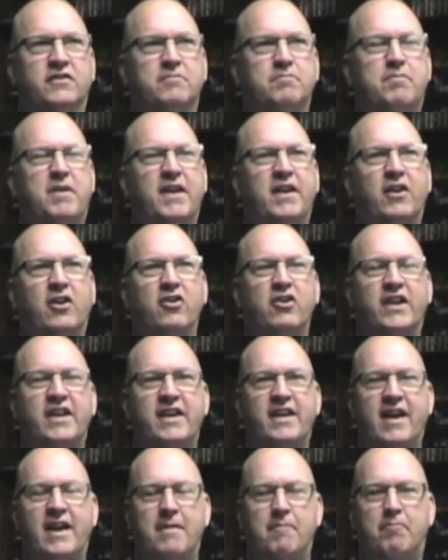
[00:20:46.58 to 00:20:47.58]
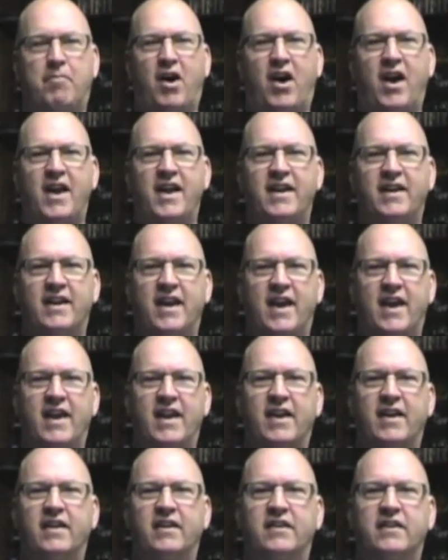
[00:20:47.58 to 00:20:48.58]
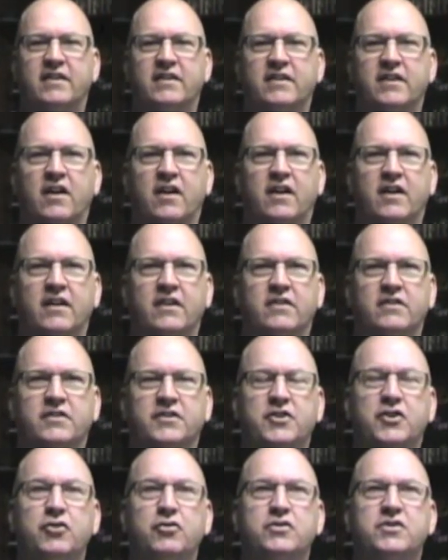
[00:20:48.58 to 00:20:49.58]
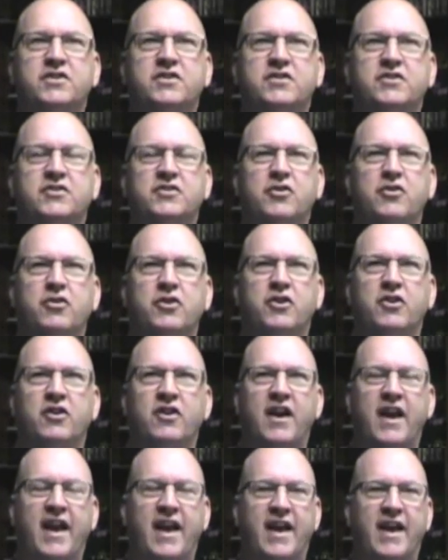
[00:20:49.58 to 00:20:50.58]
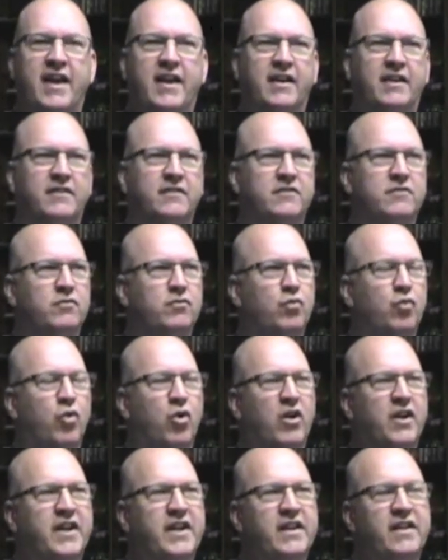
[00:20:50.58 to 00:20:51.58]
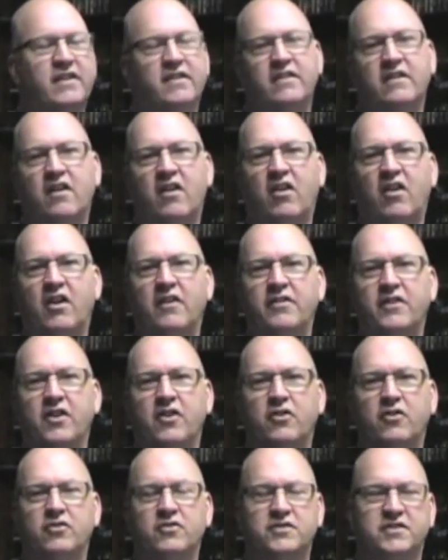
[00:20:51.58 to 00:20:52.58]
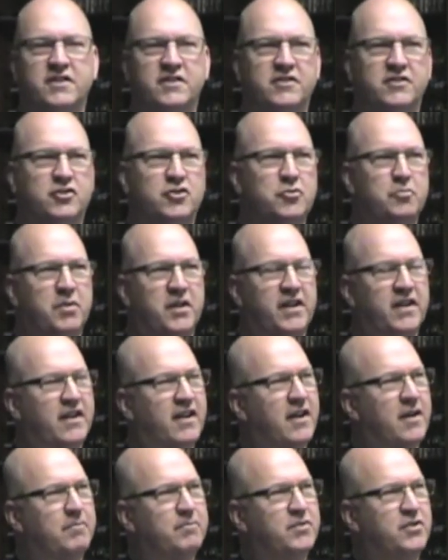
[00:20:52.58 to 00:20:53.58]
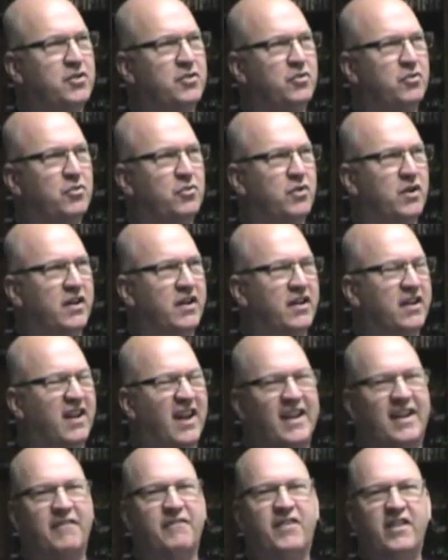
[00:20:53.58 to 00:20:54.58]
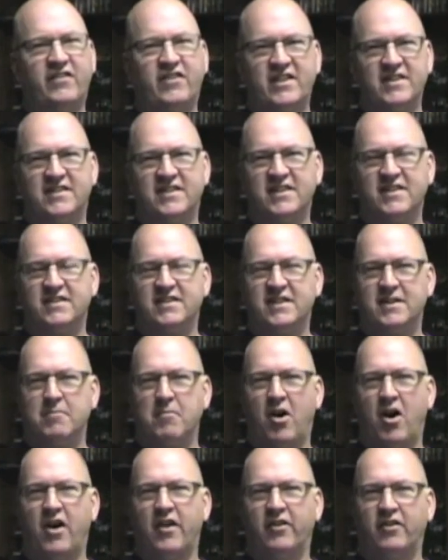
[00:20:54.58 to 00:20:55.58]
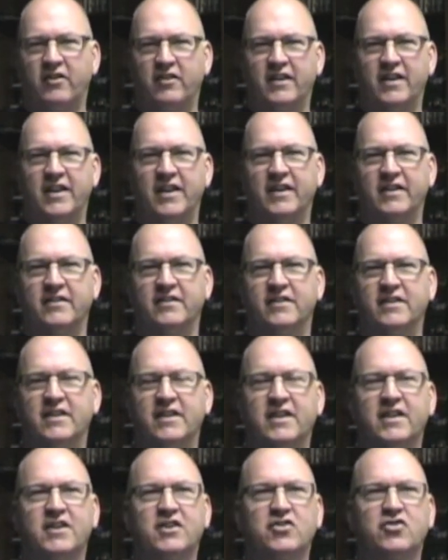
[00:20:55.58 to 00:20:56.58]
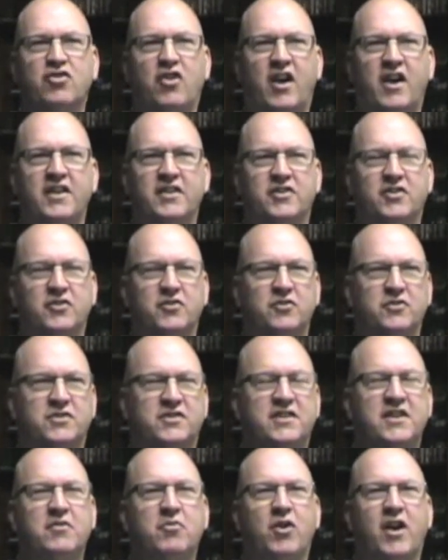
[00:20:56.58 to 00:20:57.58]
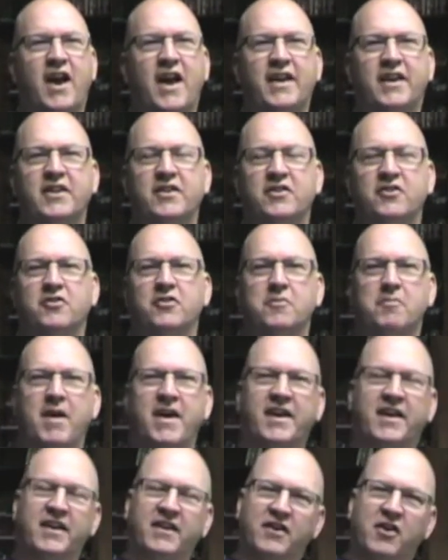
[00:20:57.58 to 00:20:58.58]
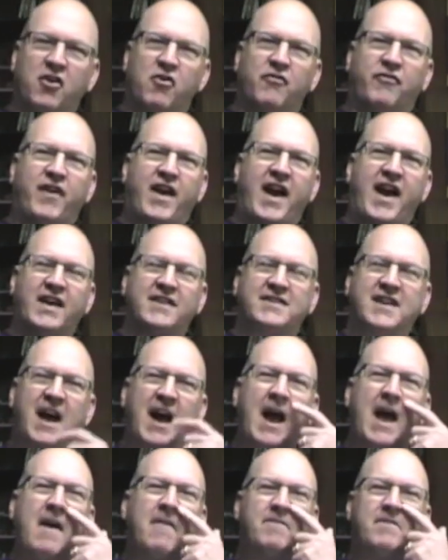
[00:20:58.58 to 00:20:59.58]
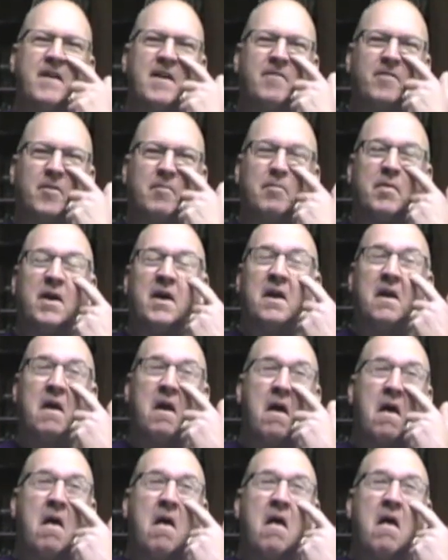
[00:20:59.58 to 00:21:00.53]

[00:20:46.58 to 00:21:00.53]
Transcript: been looking at buying a uh, used scooter and working on those and souping it up to uh, like a 50cc model and trying to see what I can do to make it go fast. I have never been